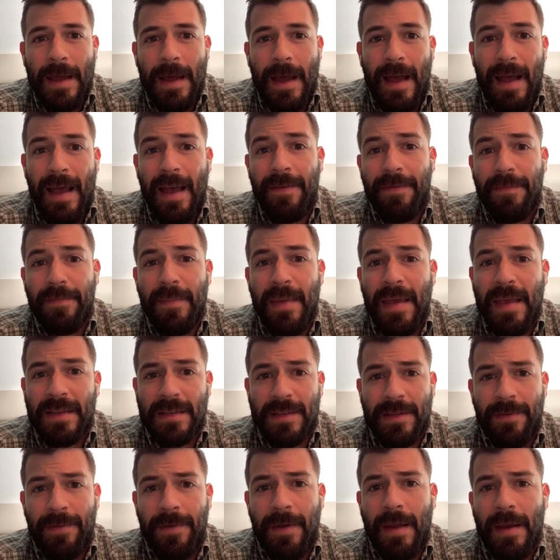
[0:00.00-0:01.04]
I have
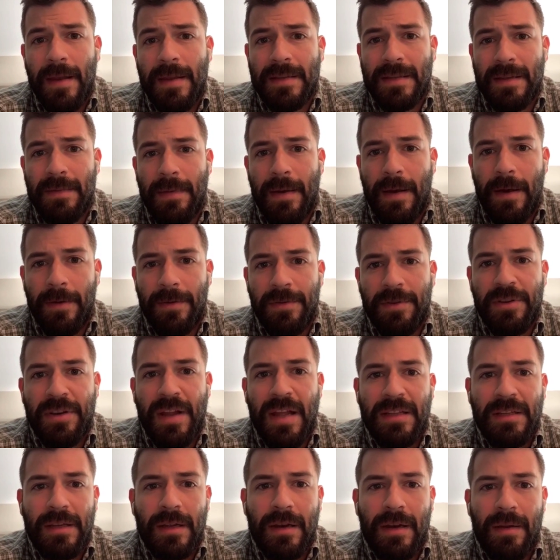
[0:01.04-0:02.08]
mixed feelings about
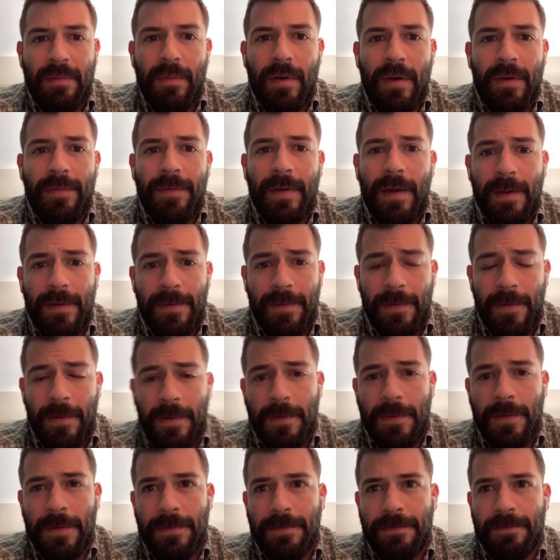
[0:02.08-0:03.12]
genetically modified
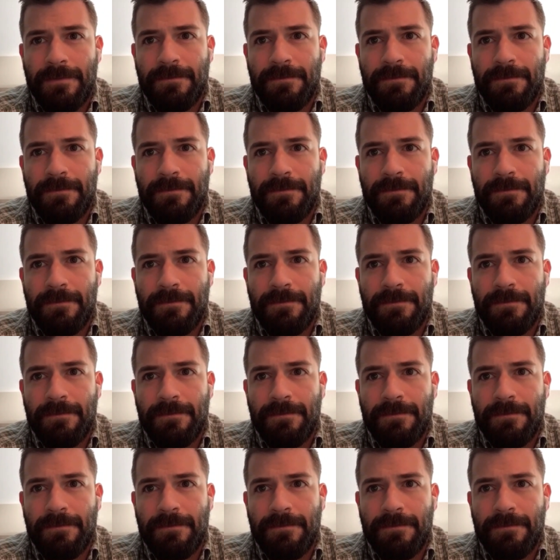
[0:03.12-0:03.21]
food.